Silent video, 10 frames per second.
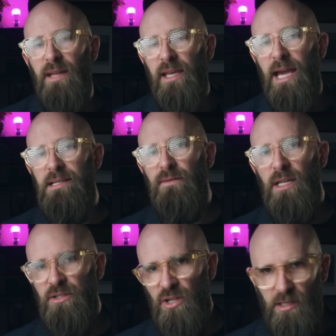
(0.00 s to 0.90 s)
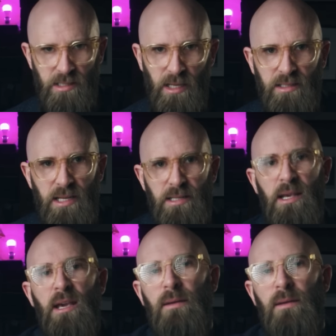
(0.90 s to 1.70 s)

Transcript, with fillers: in the case of larger hostilities,